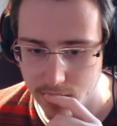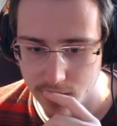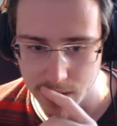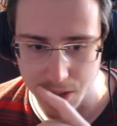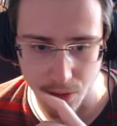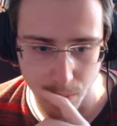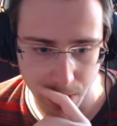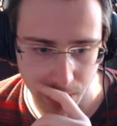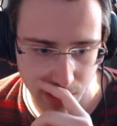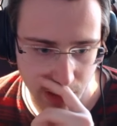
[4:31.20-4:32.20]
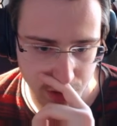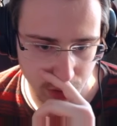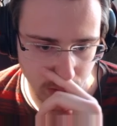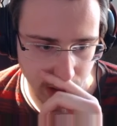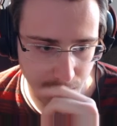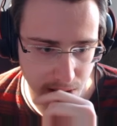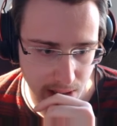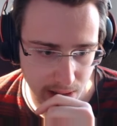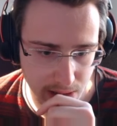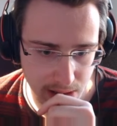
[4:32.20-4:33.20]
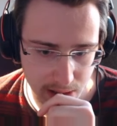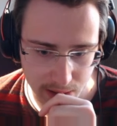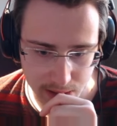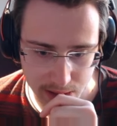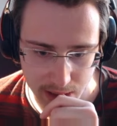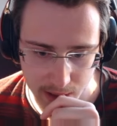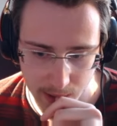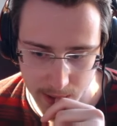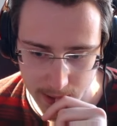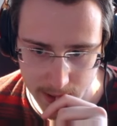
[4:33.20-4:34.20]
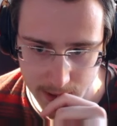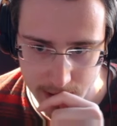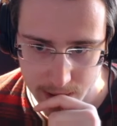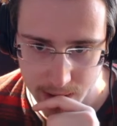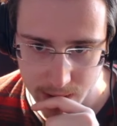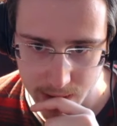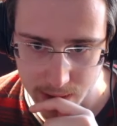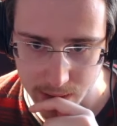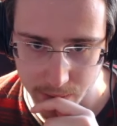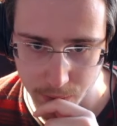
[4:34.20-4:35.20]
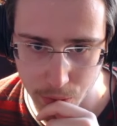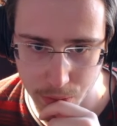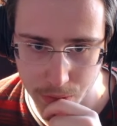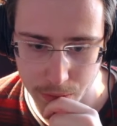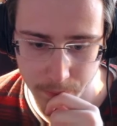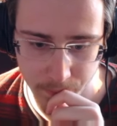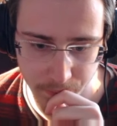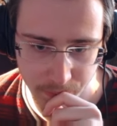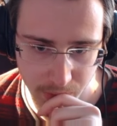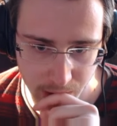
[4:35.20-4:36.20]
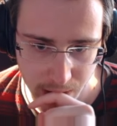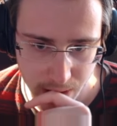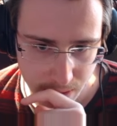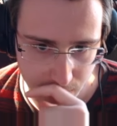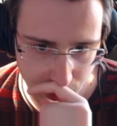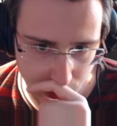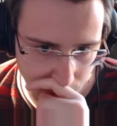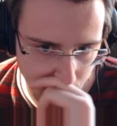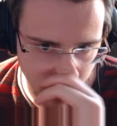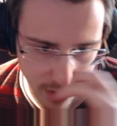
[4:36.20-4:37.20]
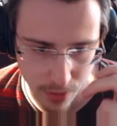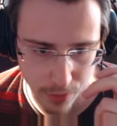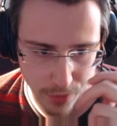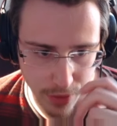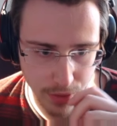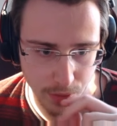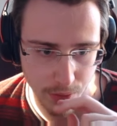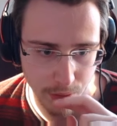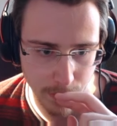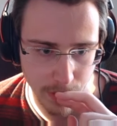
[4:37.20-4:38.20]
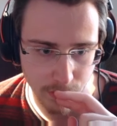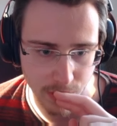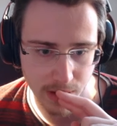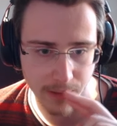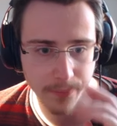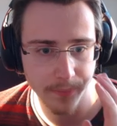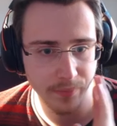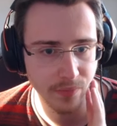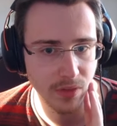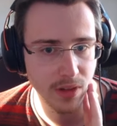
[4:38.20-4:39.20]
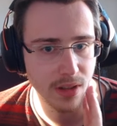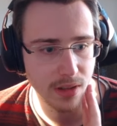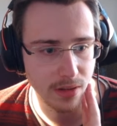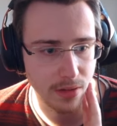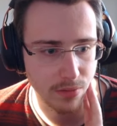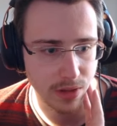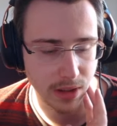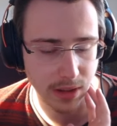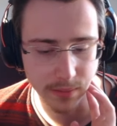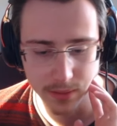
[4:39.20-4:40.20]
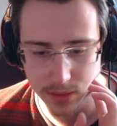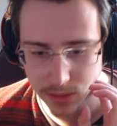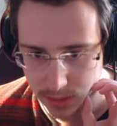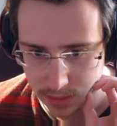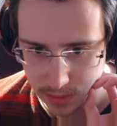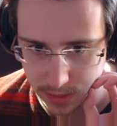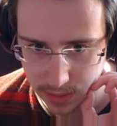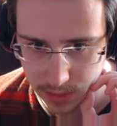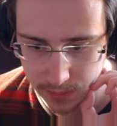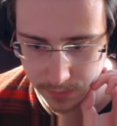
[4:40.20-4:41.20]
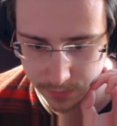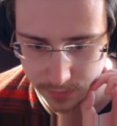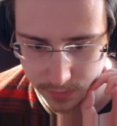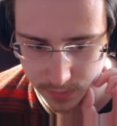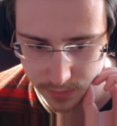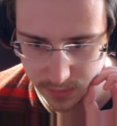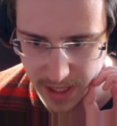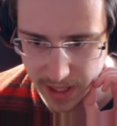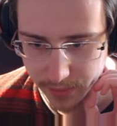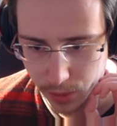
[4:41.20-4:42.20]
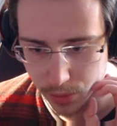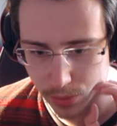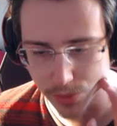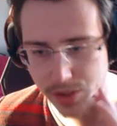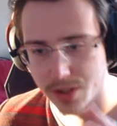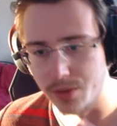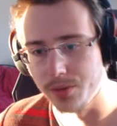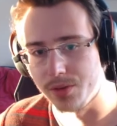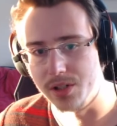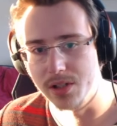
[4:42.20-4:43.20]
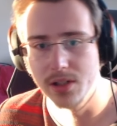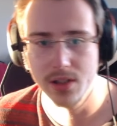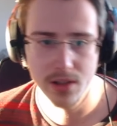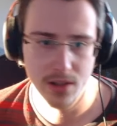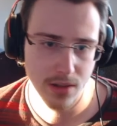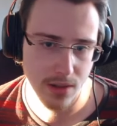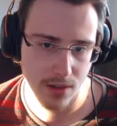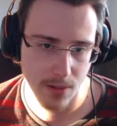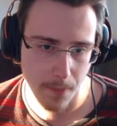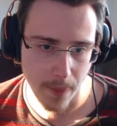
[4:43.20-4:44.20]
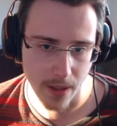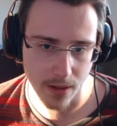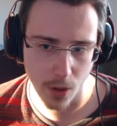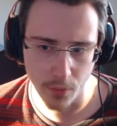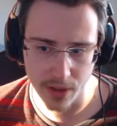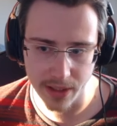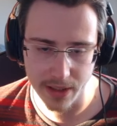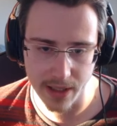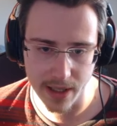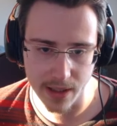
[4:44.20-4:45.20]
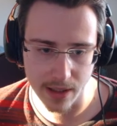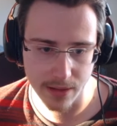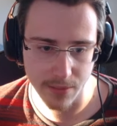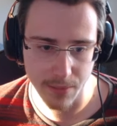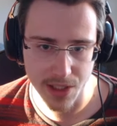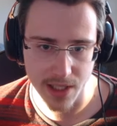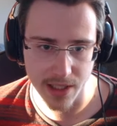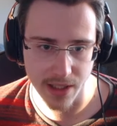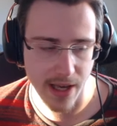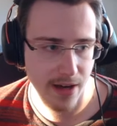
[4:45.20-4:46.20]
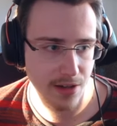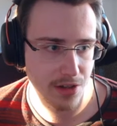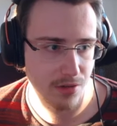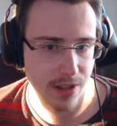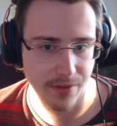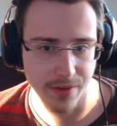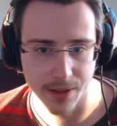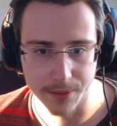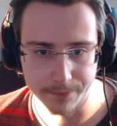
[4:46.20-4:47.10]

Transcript: That's all we need. That's all we need. Sell, sell, sell. Uh, Nunu. Do I want to go for Nunu? Not really. Not really. Um, yeah, no Nunus, no Nunus. Uh, hopefully I didn't get, I didn't miss any Garens or anything.